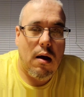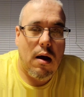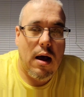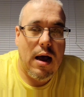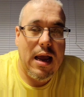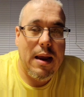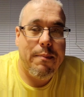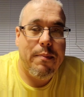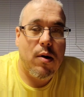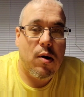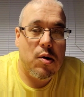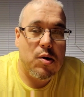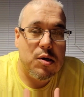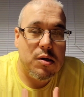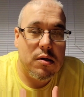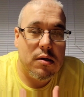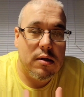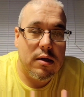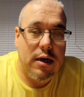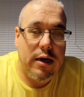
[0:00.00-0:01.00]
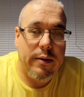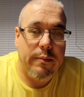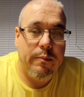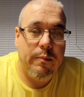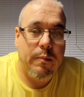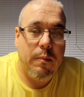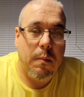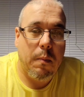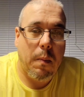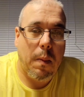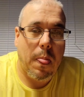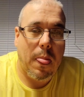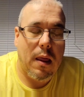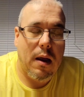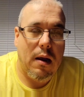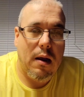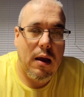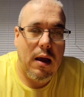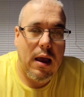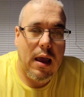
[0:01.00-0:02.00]
I personally
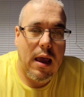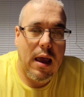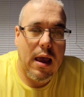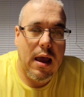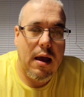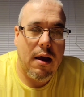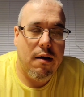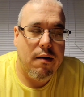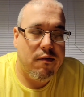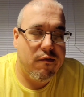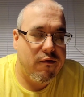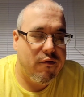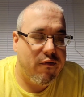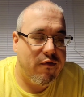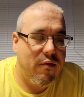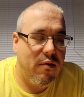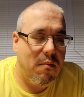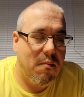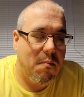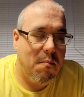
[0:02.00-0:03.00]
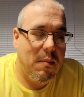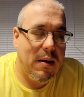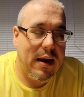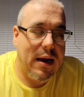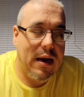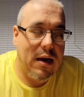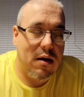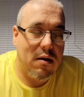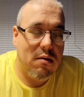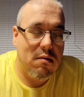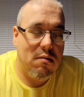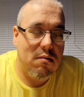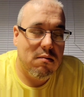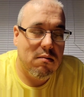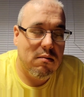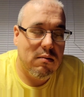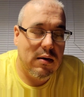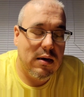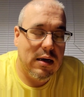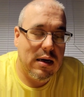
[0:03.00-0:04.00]
have made
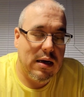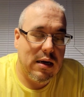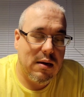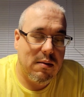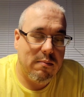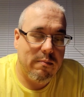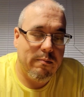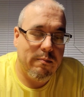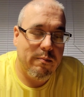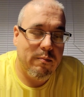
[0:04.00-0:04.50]
um,